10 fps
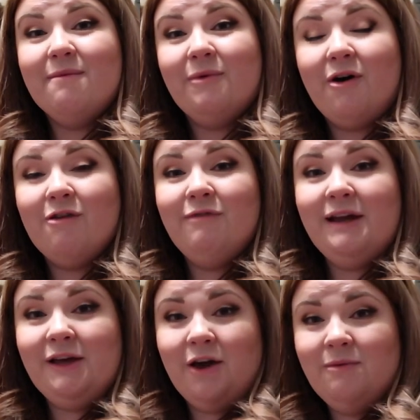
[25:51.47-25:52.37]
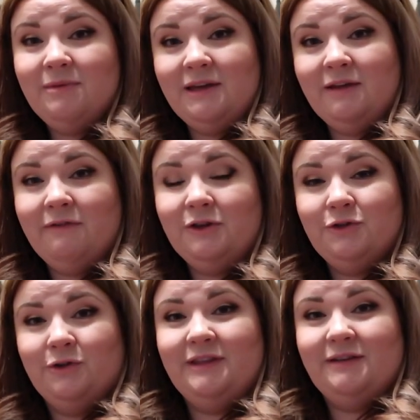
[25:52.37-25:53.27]
But I really hope that you've
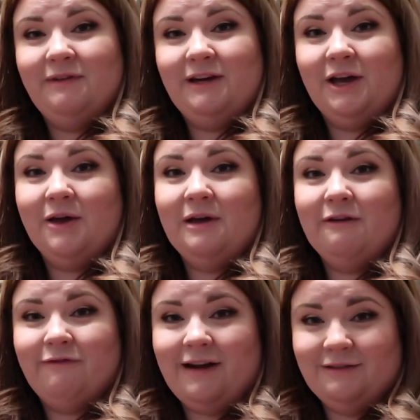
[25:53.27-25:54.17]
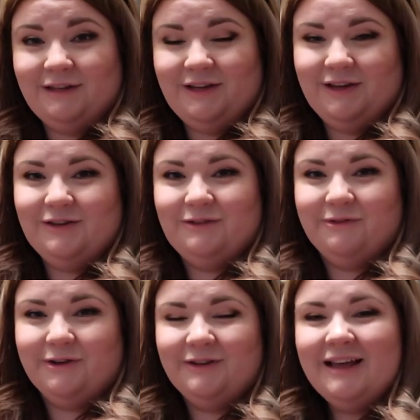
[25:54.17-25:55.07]
enjoyed this video and found it
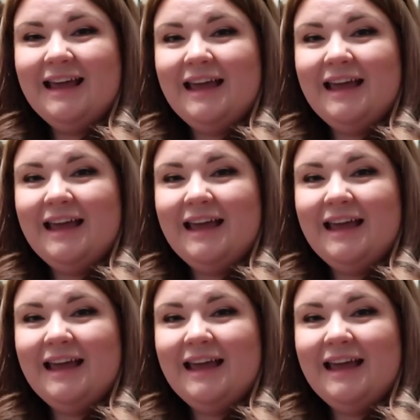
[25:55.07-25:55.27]
useful.